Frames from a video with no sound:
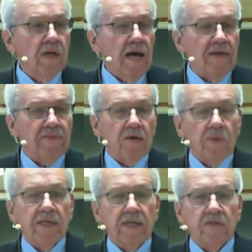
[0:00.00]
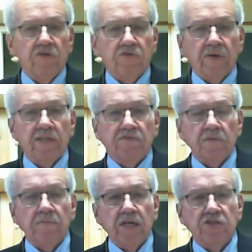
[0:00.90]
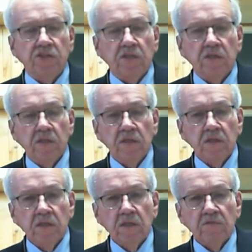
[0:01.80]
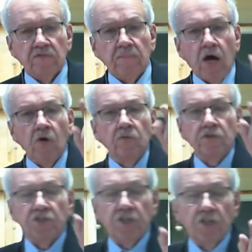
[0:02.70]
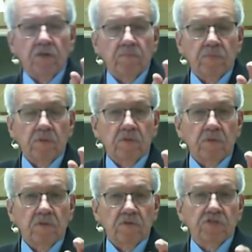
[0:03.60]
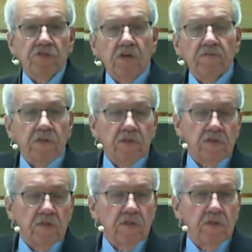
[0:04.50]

I think we need a transformation from ownership to servanthood.